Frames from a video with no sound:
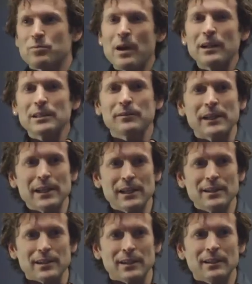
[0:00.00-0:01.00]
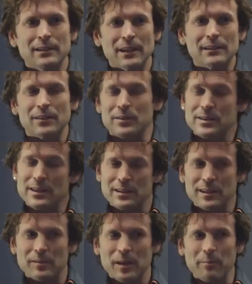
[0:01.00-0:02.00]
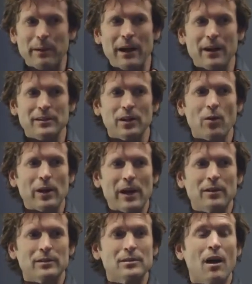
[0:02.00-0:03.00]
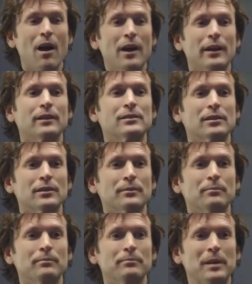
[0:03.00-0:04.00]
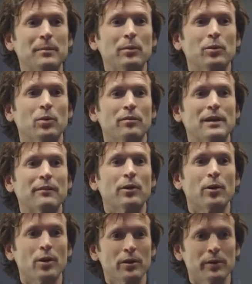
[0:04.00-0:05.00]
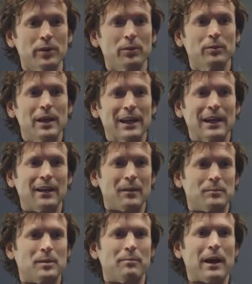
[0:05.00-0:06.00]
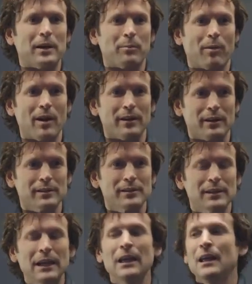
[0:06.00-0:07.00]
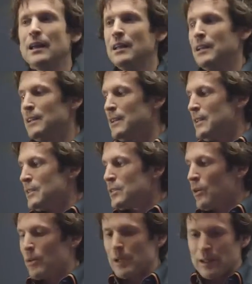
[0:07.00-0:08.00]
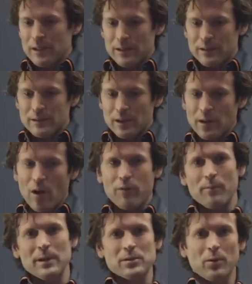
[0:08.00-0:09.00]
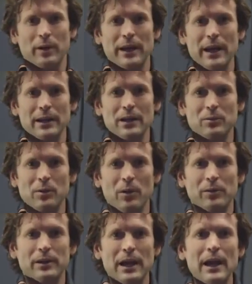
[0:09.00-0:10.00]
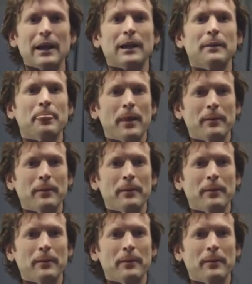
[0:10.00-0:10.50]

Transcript: relatively easy, not that it was easy, compared to going out and talking to people who've never heard of you and getting them to buy your product. So to go from this organic growth in A,